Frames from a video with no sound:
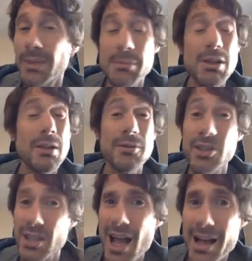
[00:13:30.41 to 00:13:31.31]
maybe you've
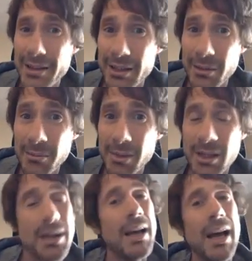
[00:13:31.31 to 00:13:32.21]
started them
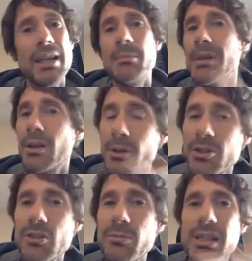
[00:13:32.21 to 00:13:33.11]
and then
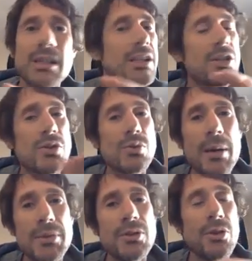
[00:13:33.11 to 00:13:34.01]
because you've been
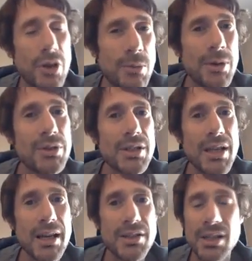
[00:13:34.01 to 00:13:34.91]
interrupted or you're
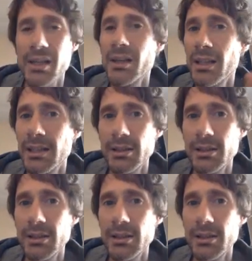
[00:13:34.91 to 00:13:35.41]
multitasking,